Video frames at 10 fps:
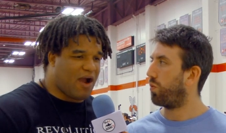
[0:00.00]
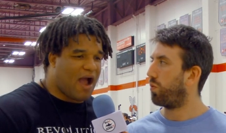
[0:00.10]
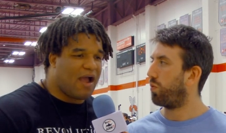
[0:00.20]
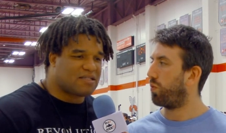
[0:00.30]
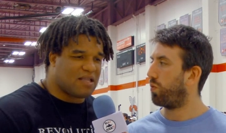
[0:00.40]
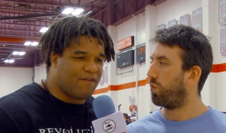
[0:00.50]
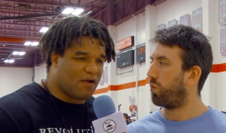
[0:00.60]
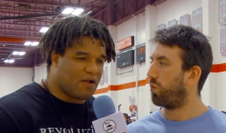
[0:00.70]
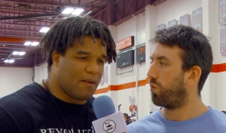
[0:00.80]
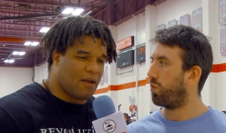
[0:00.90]
Speaker 1: your highest
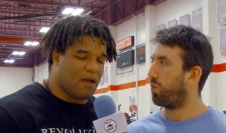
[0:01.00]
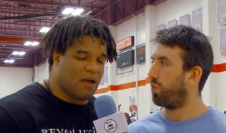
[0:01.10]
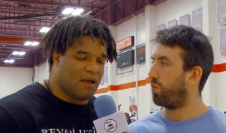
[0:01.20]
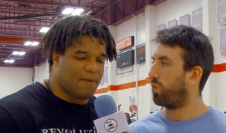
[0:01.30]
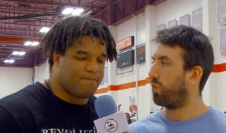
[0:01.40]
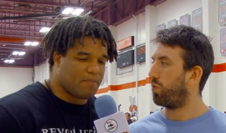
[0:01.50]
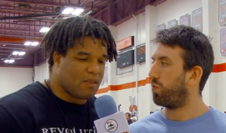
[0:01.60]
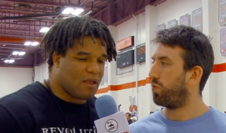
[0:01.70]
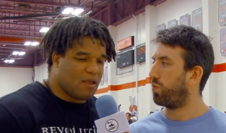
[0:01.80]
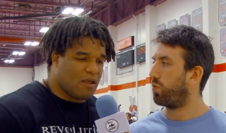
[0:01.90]
level com uh,
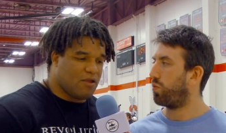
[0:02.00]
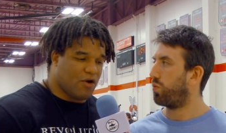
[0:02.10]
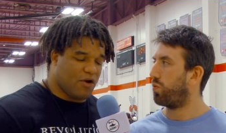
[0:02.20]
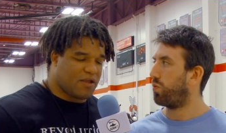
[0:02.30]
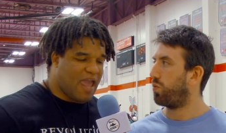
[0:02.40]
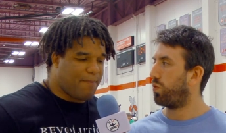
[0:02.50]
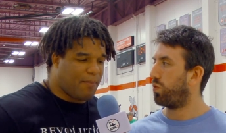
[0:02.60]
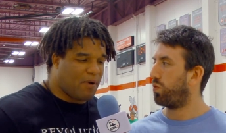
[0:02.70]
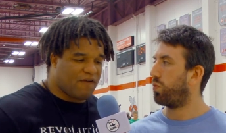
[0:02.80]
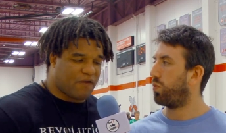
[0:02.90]
you're
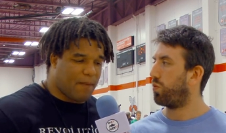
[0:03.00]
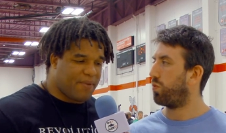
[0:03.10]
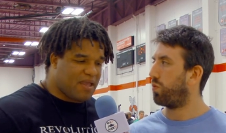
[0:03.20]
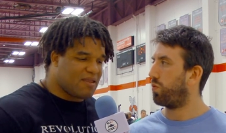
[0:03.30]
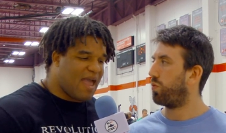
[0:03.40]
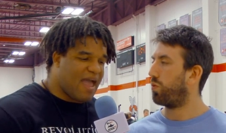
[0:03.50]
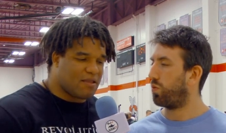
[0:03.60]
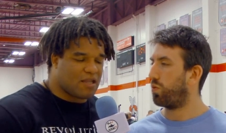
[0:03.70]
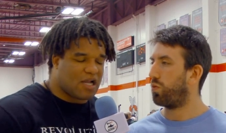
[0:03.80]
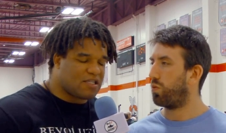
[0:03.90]
capable of competing
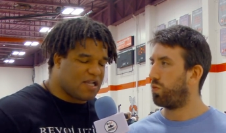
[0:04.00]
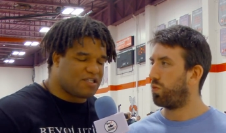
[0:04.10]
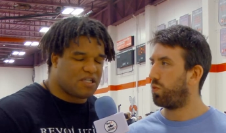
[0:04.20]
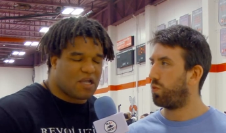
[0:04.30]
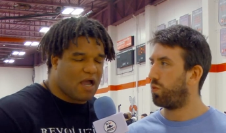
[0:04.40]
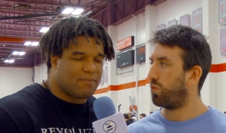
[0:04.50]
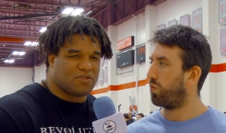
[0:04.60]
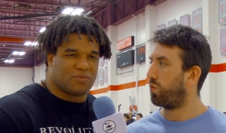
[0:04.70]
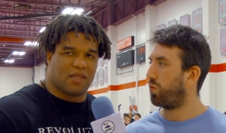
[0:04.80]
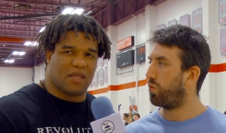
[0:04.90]
at, the condition
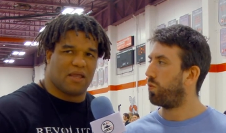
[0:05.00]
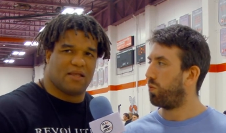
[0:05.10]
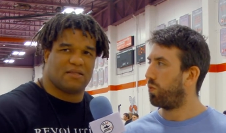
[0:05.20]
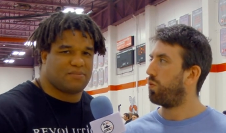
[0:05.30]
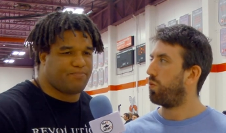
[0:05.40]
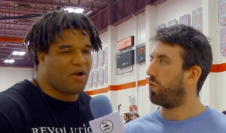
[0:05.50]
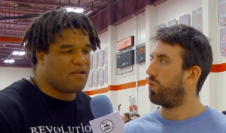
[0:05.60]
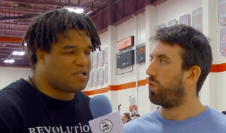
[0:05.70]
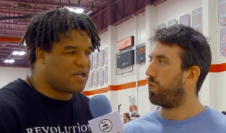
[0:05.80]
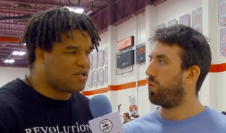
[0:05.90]
comes with it. It's
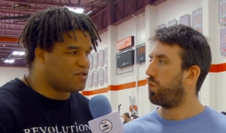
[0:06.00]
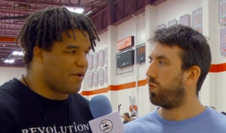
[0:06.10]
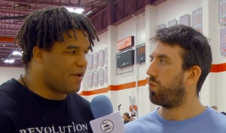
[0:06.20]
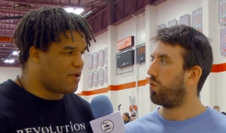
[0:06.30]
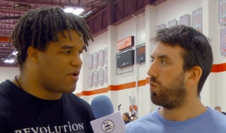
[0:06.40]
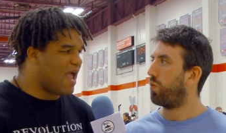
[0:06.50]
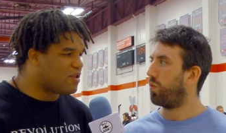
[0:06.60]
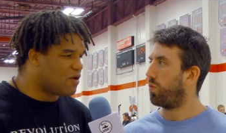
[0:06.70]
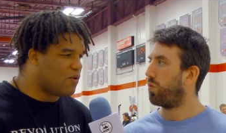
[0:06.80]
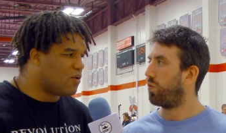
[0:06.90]
part of the territory. You
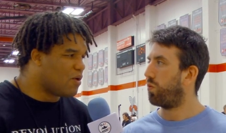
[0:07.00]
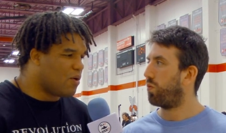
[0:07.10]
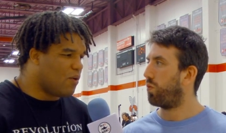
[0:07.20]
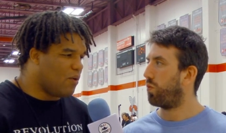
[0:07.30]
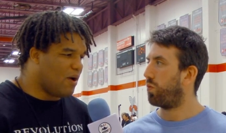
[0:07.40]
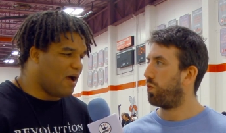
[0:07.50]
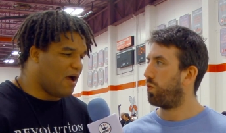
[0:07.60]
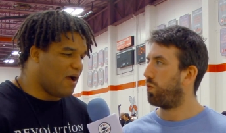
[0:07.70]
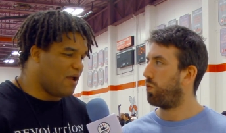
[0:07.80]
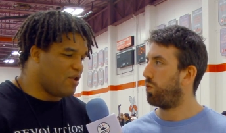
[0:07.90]
can't do,
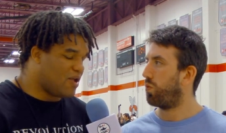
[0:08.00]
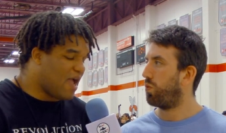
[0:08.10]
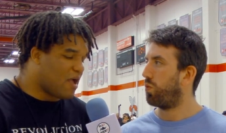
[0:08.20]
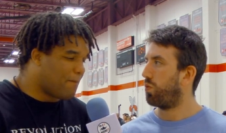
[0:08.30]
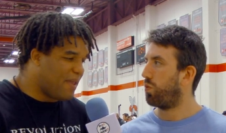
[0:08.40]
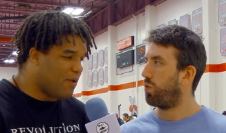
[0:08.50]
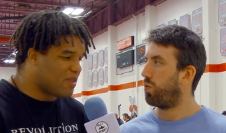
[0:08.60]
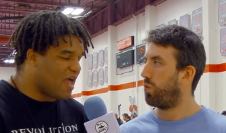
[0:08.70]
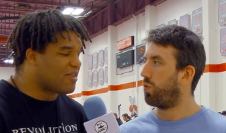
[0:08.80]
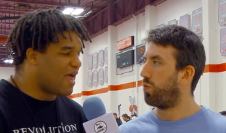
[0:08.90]
uh, you can't
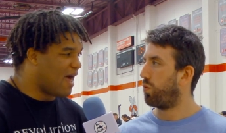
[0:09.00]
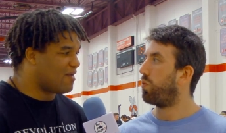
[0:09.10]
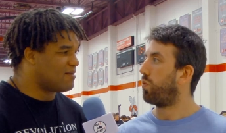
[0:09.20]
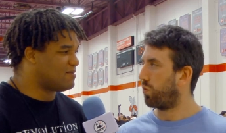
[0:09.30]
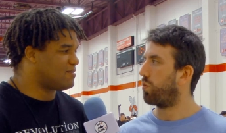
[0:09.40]
compete without that.